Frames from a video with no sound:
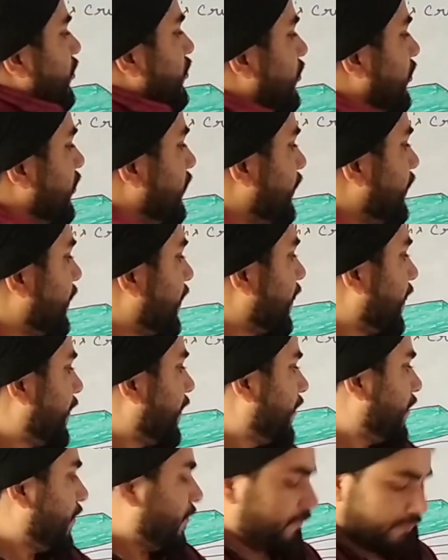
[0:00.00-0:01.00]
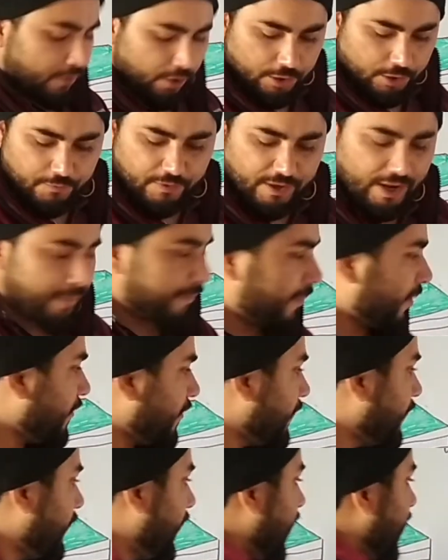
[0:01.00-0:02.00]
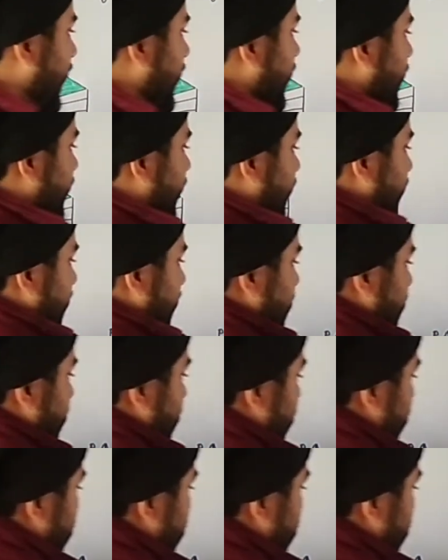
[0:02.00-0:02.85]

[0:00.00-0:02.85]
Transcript: So what will happen when this